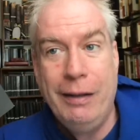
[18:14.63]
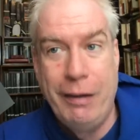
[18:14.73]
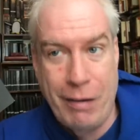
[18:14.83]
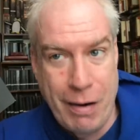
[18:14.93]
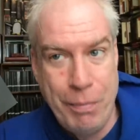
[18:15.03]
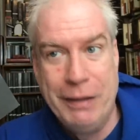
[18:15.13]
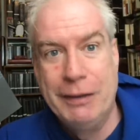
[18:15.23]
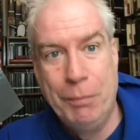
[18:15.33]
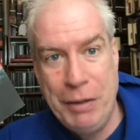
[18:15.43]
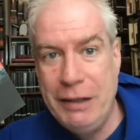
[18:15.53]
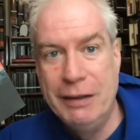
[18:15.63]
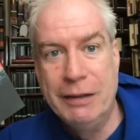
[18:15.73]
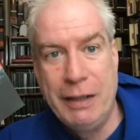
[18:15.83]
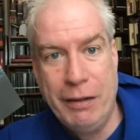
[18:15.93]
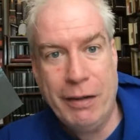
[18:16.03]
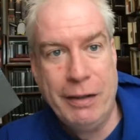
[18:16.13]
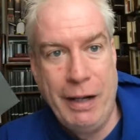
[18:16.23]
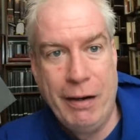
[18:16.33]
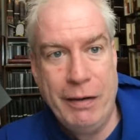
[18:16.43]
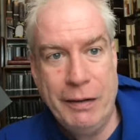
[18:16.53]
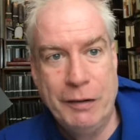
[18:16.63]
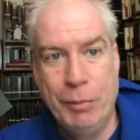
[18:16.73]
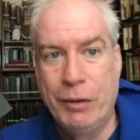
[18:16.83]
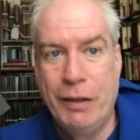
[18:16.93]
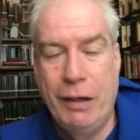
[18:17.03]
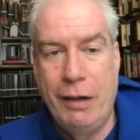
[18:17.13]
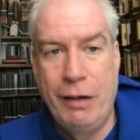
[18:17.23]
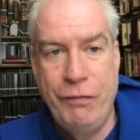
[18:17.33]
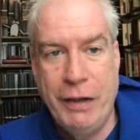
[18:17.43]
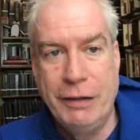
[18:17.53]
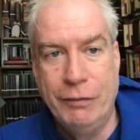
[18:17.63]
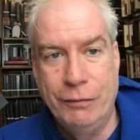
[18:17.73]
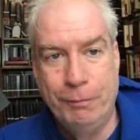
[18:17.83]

There are bits and pieces here and there in this book that are effective.